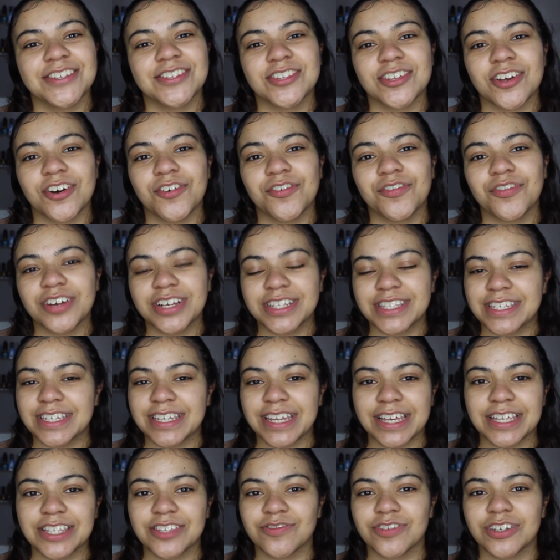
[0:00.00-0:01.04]
So for
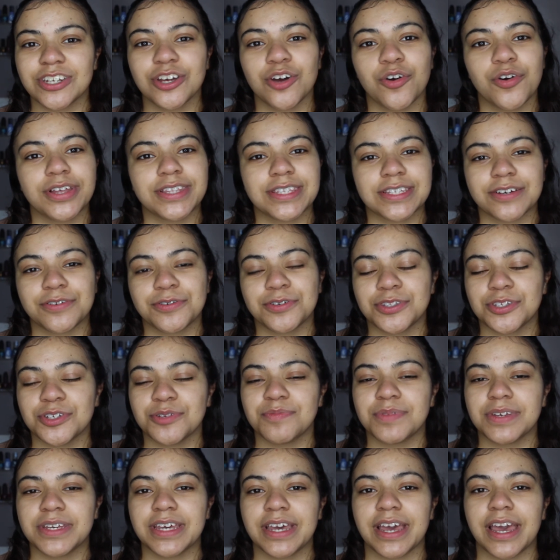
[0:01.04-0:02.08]
today's video, it's going
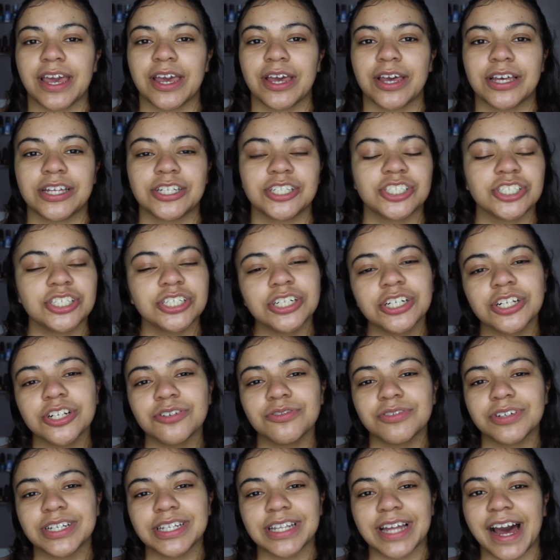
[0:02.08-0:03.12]
to be a
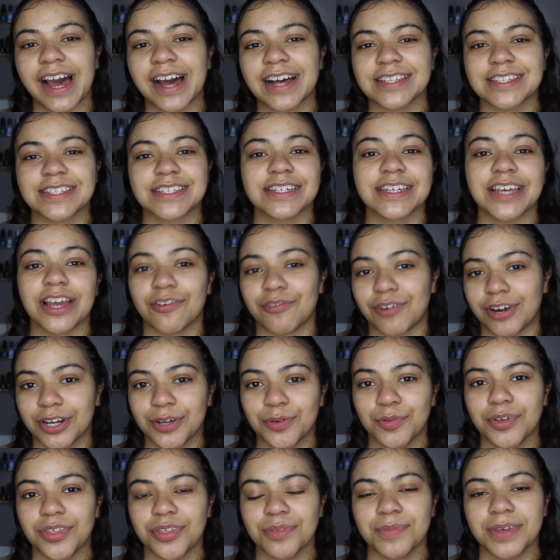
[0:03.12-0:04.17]
chill, relaxed, get
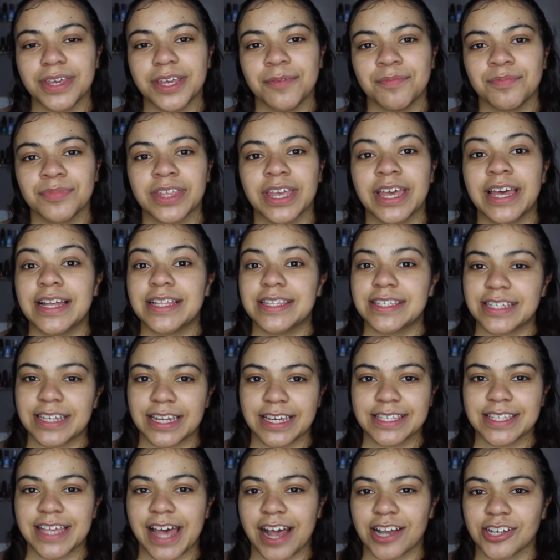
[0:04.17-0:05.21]
ready with me.
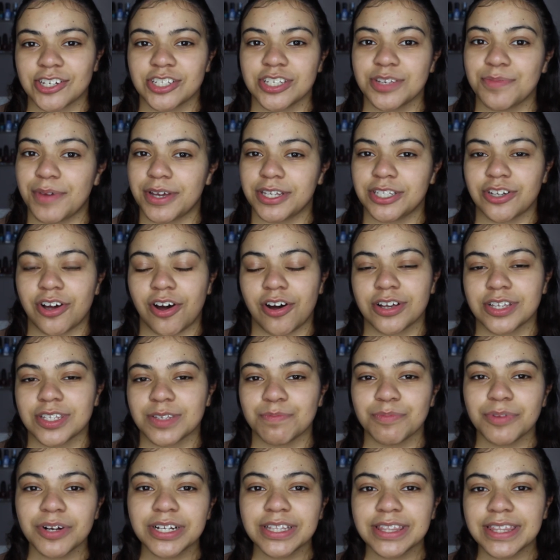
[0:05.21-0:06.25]
Today's actually my
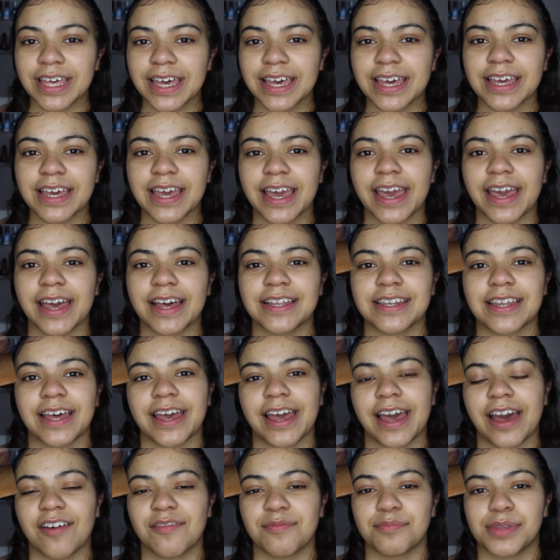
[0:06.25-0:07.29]
dog's birthday and
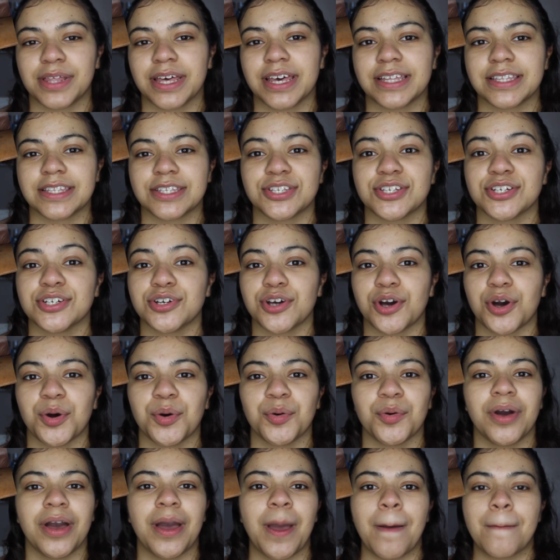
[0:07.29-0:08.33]
I have plans to
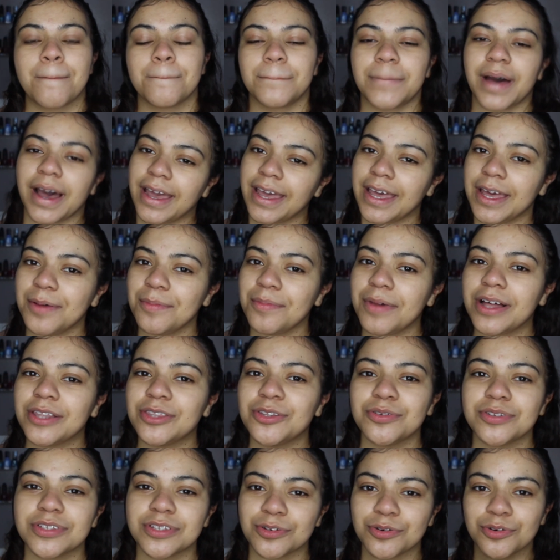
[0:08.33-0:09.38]
go buy him
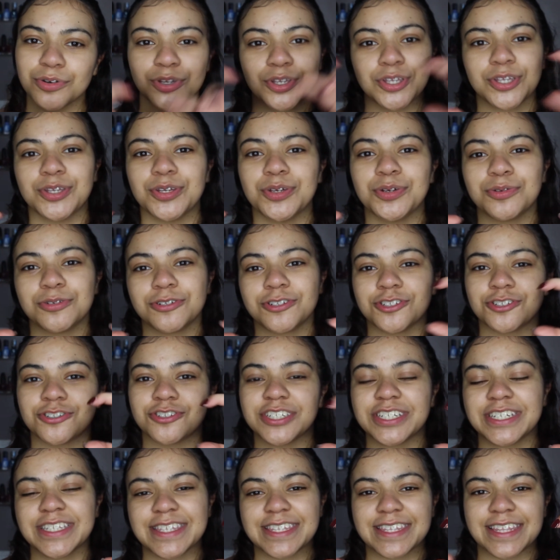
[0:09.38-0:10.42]
those little cute
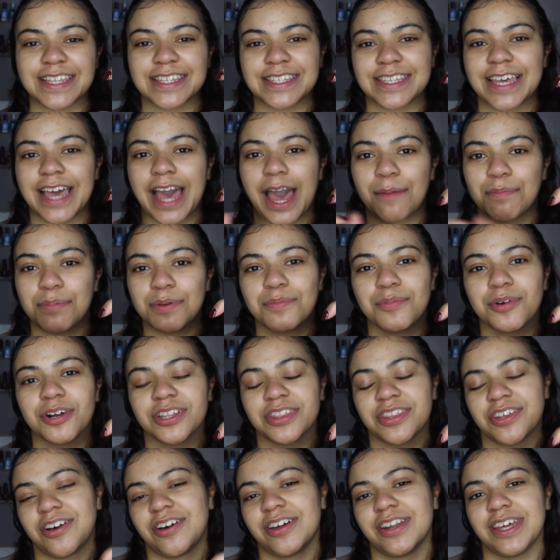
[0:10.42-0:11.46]
treats that say happy
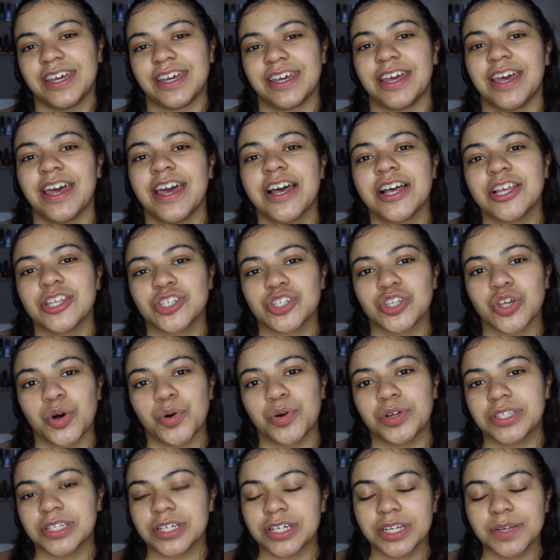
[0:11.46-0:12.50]
birthday on it.
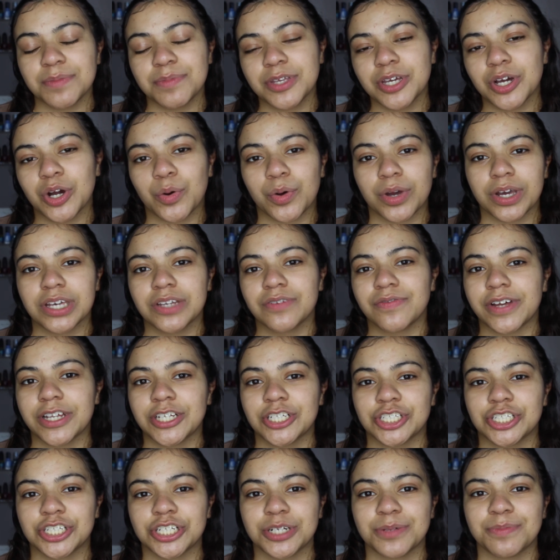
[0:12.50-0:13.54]
So it's going to be a quick
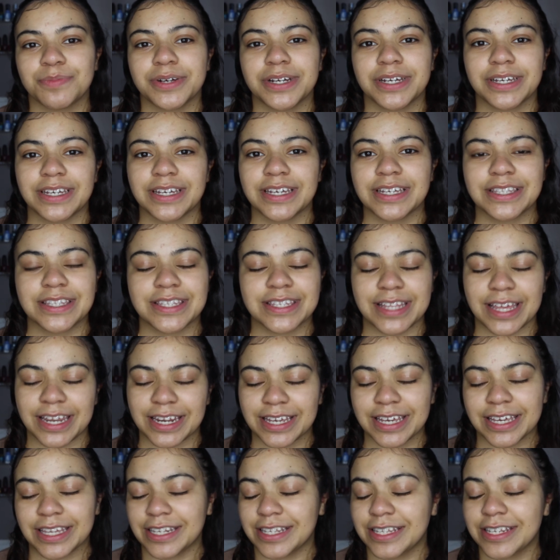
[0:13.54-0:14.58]
adventure, but it's
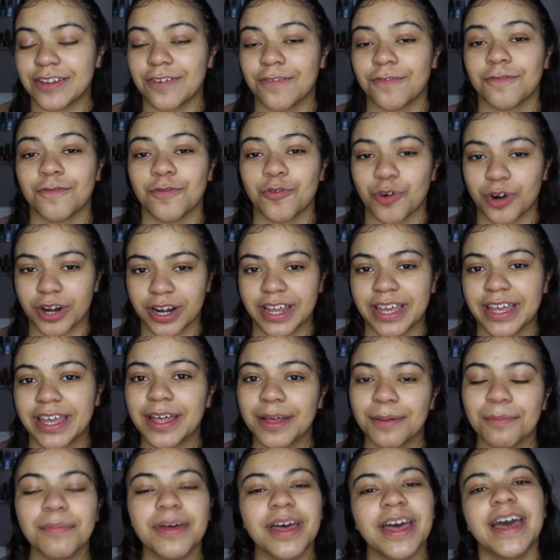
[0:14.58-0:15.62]
dedicated for
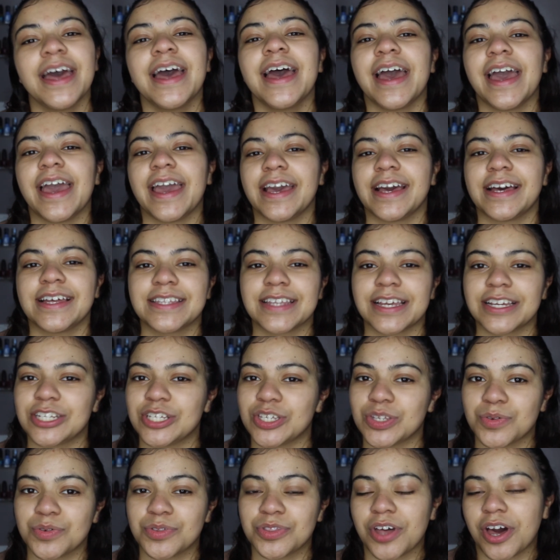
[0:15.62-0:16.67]
him. And
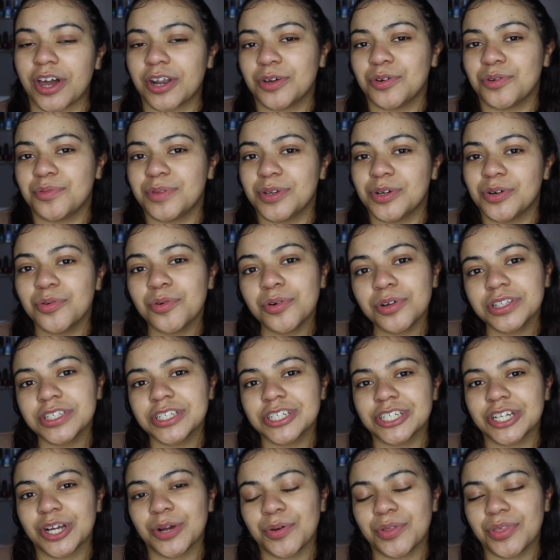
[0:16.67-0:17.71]
I just thought it would be
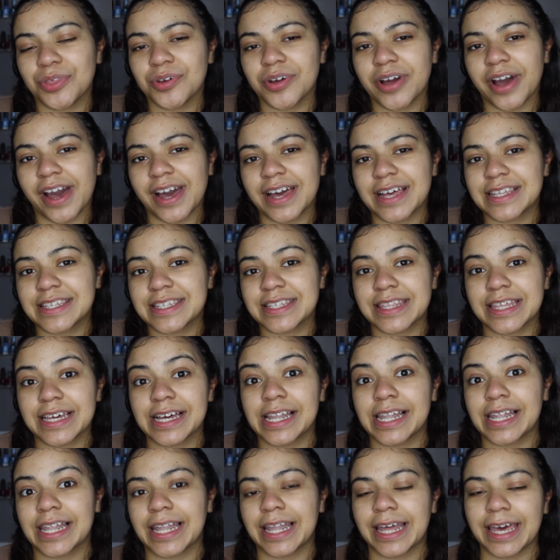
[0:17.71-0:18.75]
cool to share with you guys
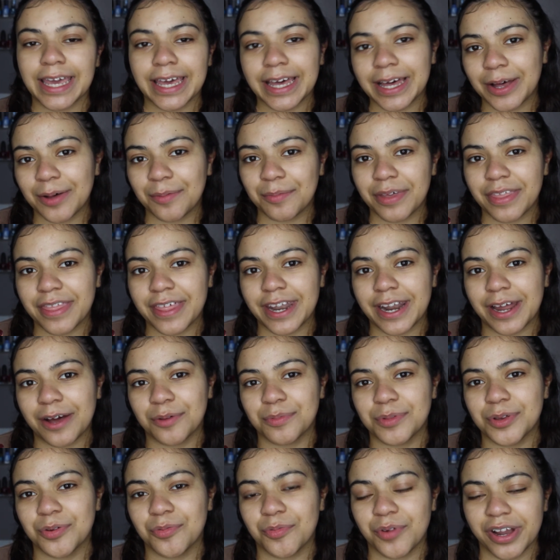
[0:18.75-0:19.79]
the glam that
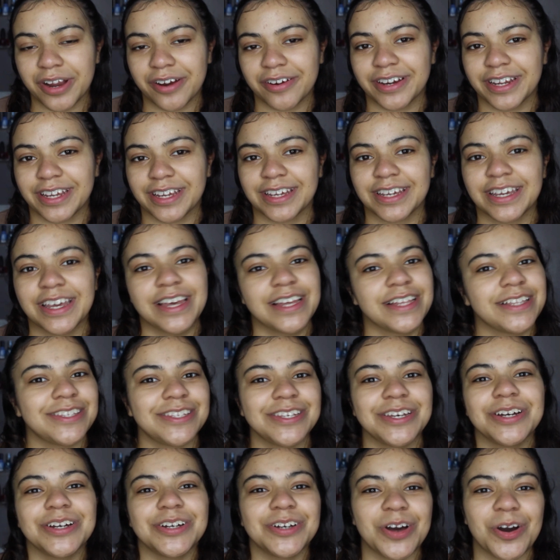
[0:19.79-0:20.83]
I'll be wearing
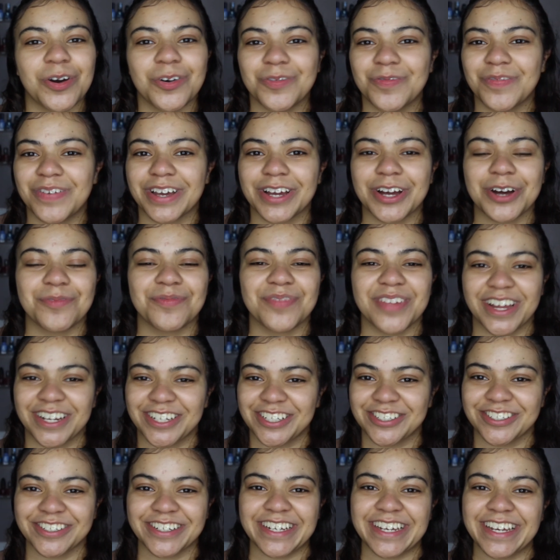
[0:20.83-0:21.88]
to go pick up
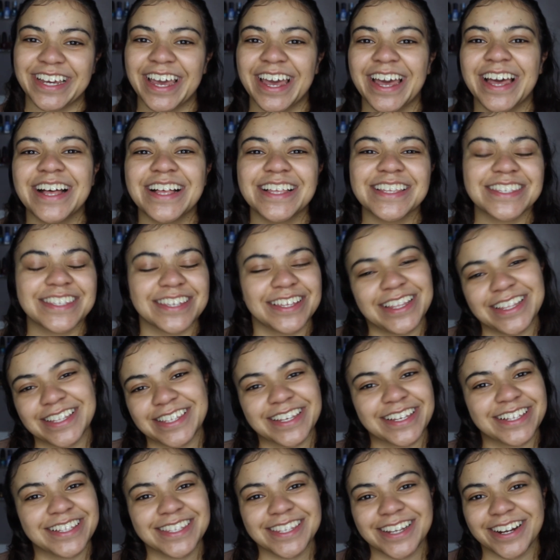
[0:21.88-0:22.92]
that treat. So
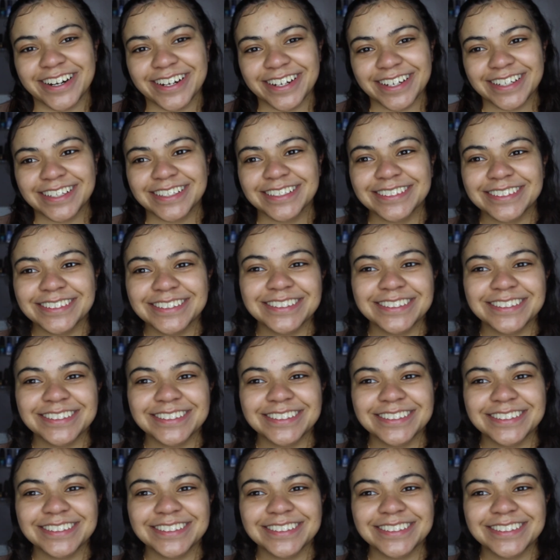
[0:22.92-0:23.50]
let's get started.